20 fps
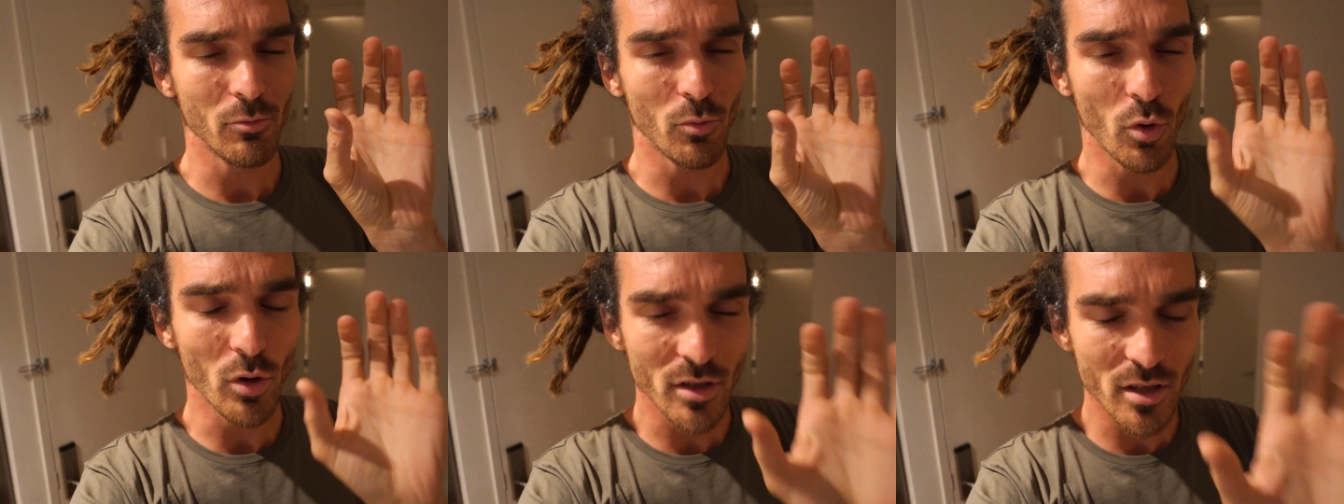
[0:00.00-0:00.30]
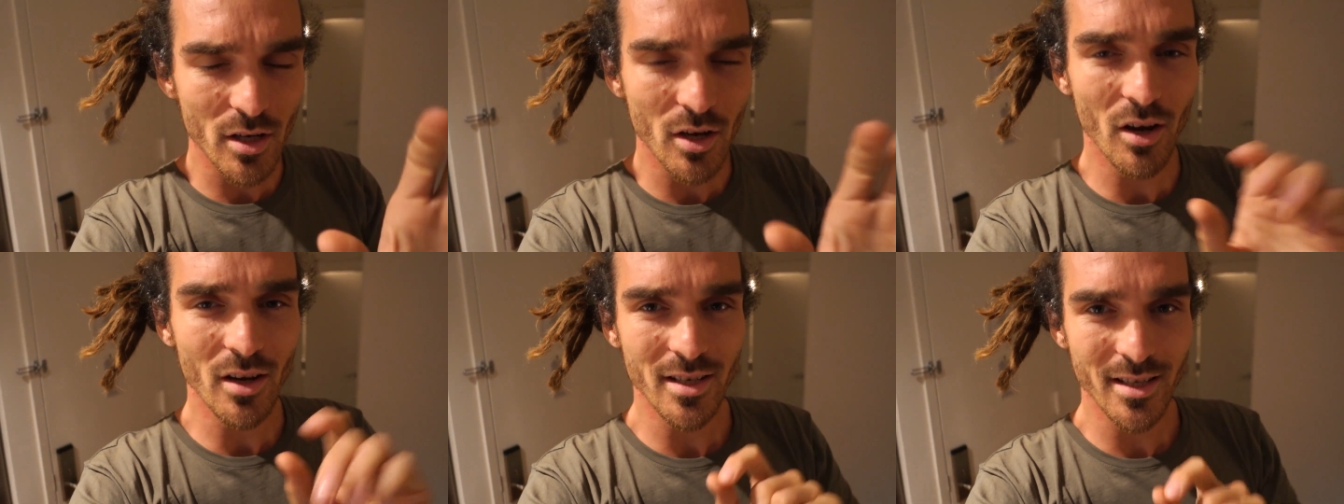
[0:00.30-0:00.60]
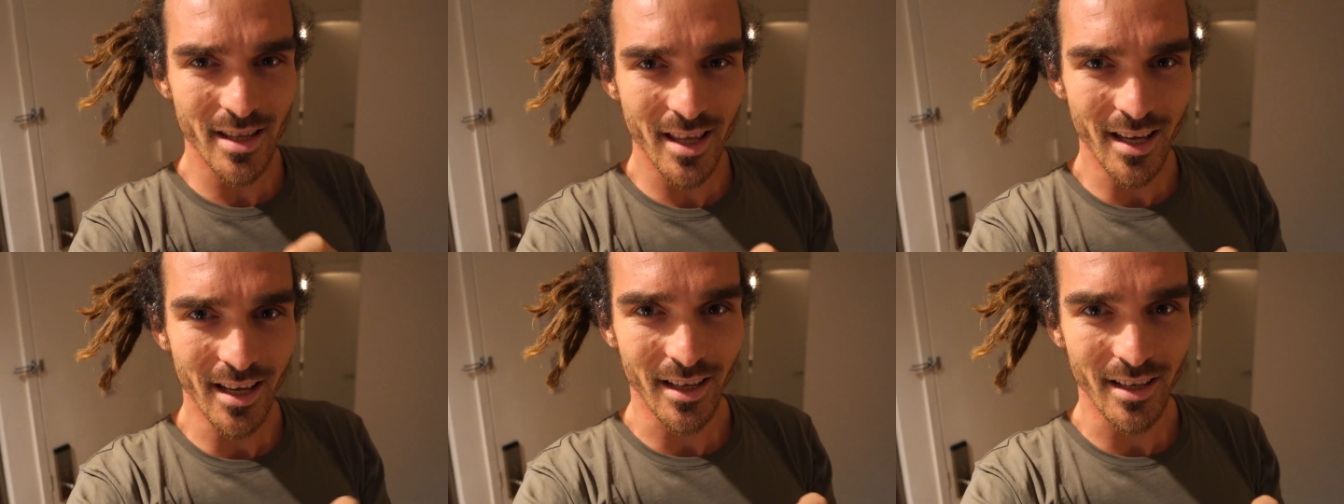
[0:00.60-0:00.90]
What do you guys
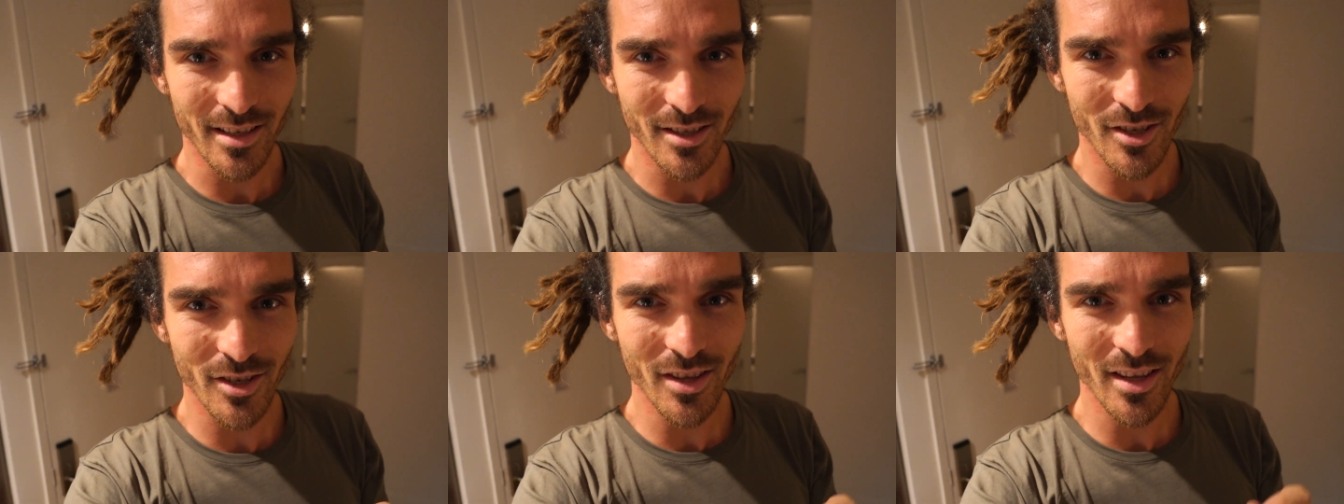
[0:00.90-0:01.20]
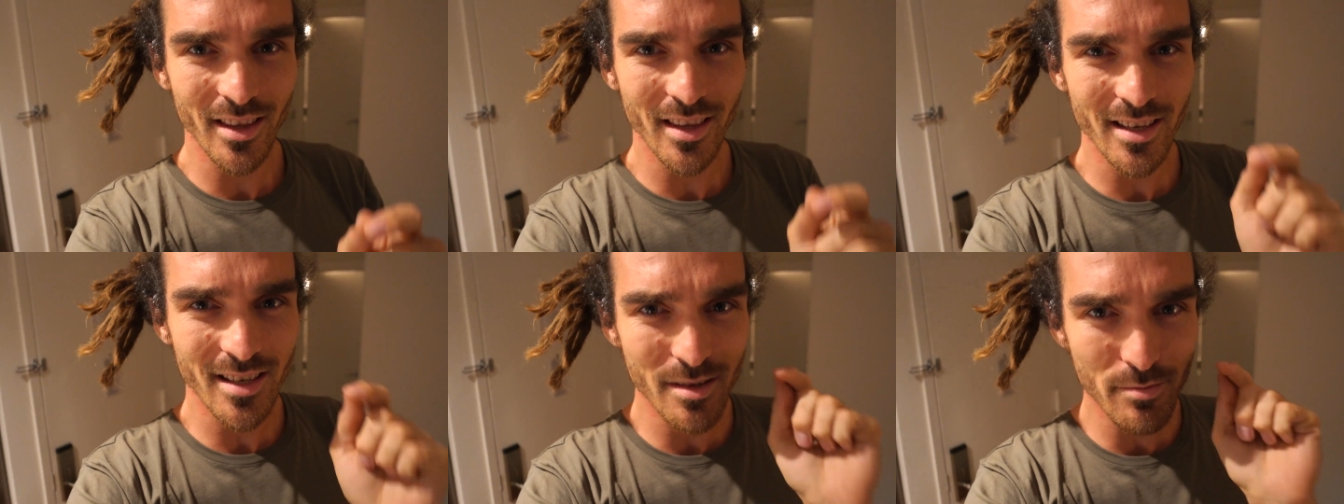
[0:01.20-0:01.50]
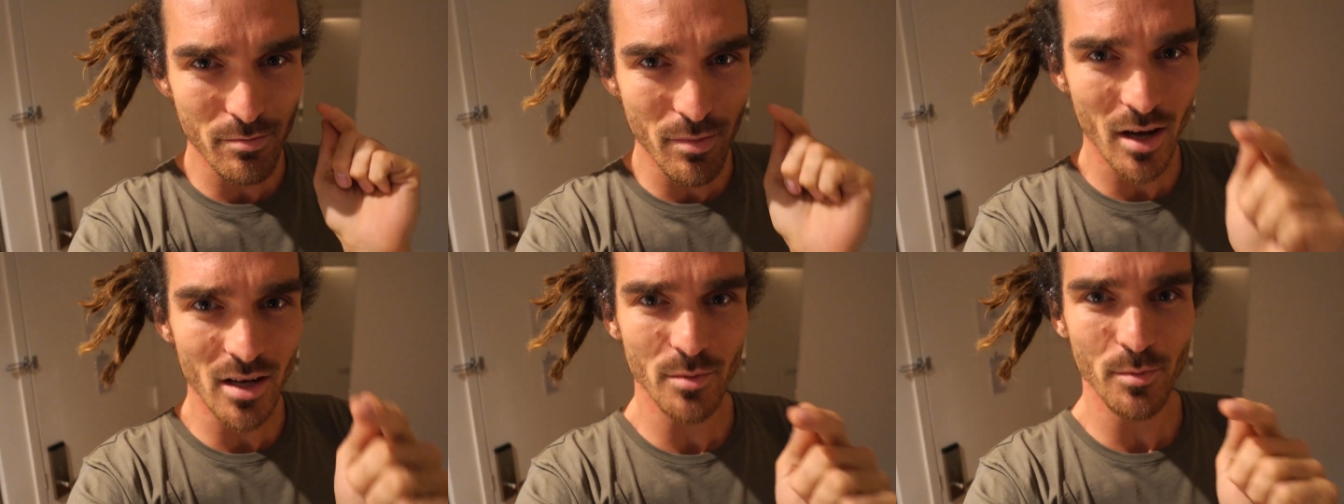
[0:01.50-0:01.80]
think? Do you think this is
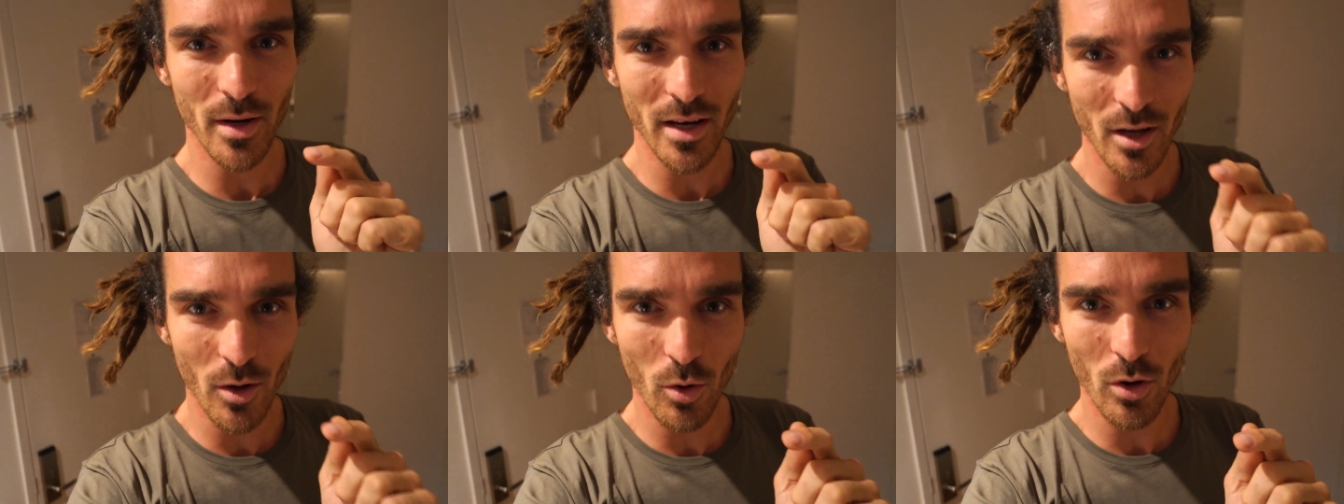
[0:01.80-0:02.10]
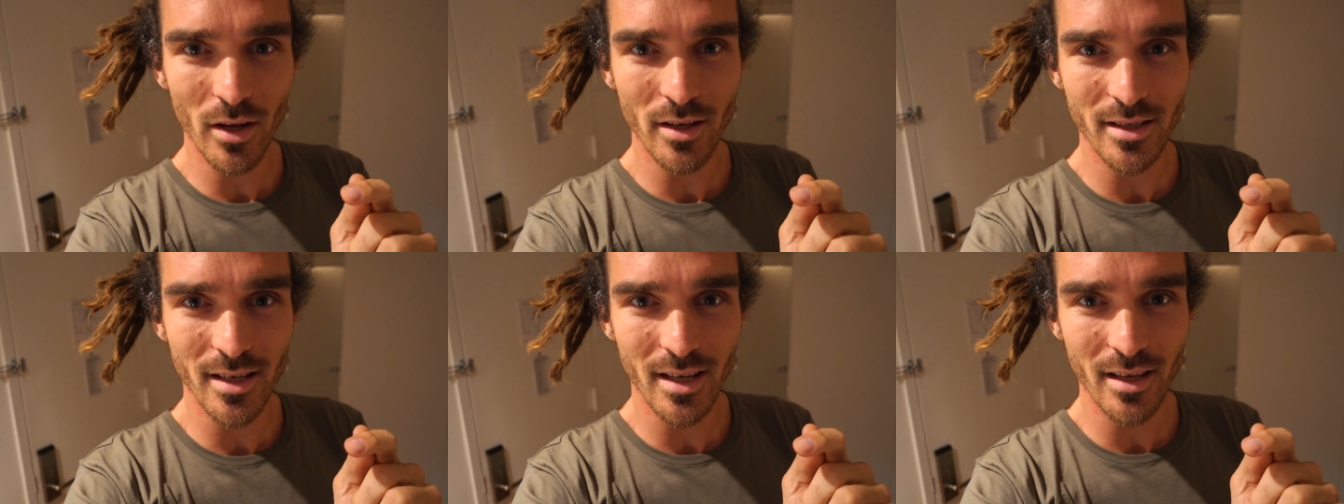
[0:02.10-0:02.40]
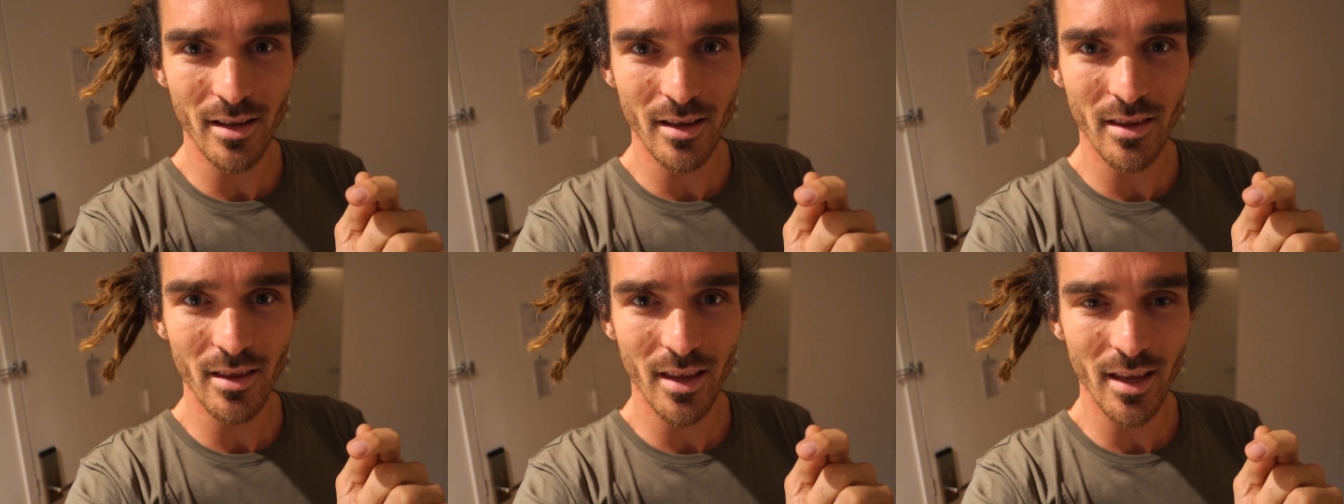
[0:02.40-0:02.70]
much better quality
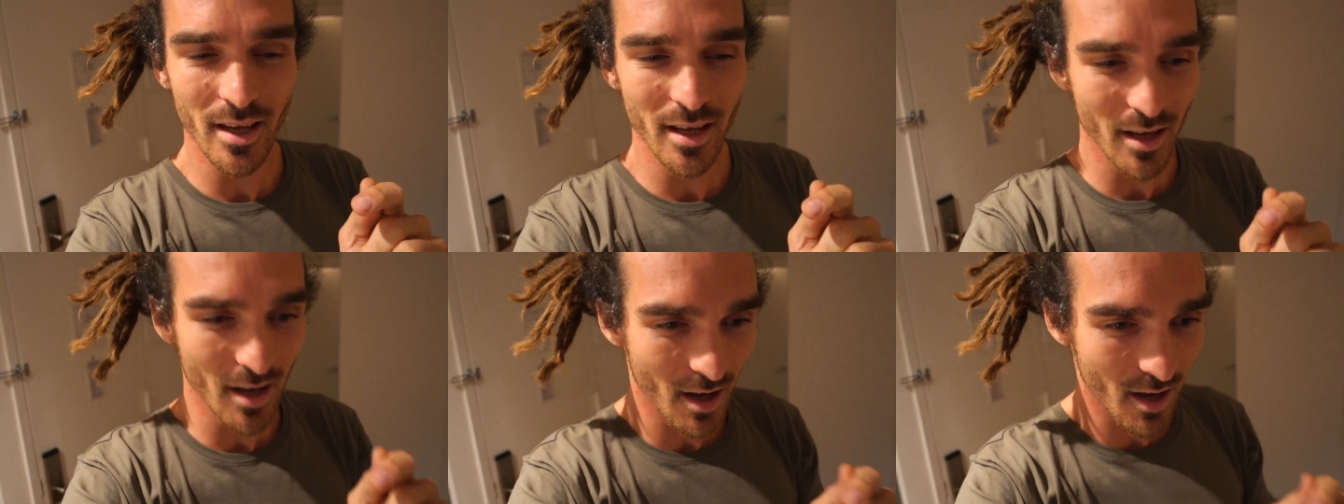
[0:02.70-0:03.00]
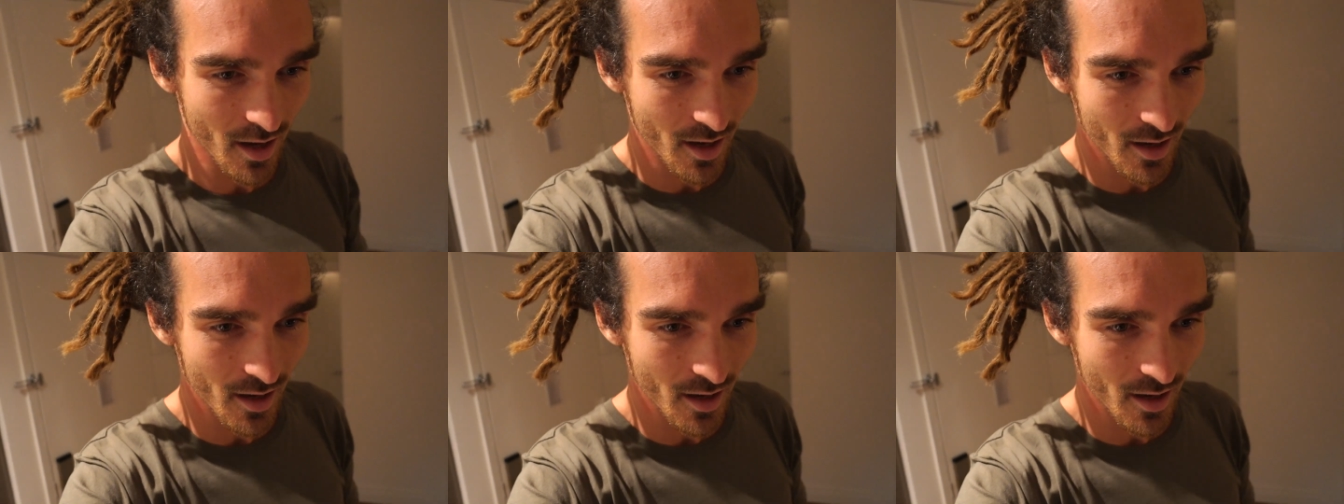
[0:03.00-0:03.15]
than the